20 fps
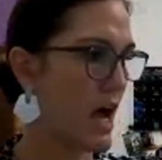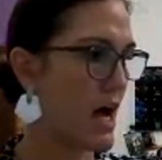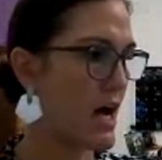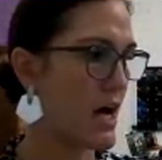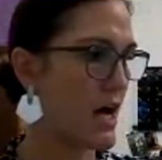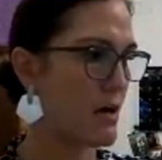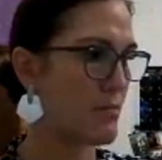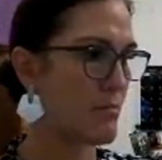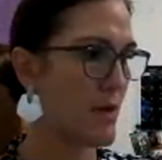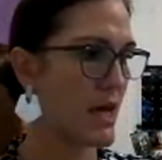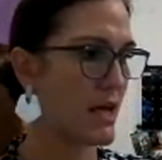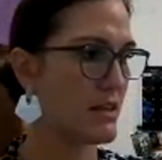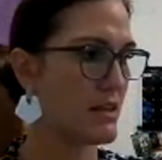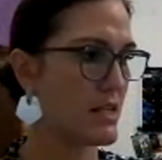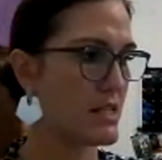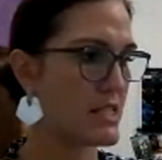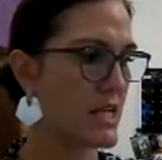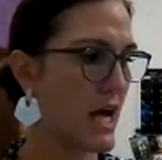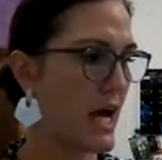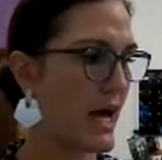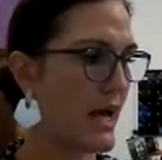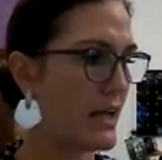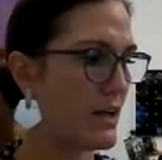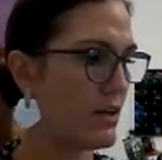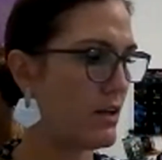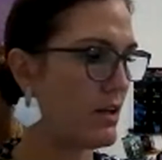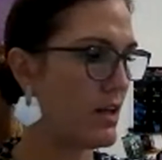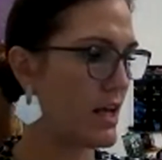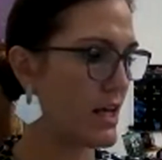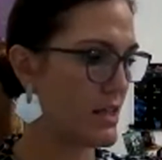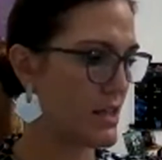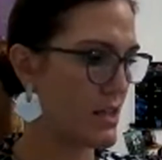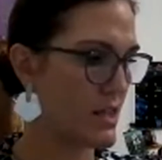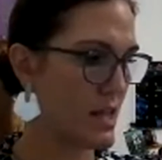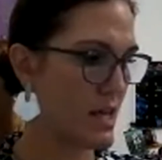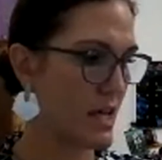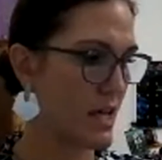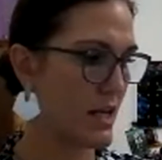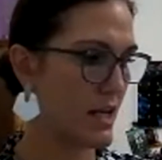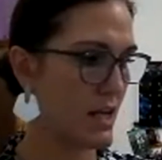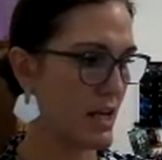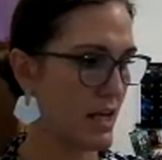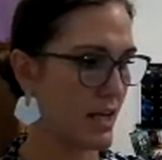I made the title and then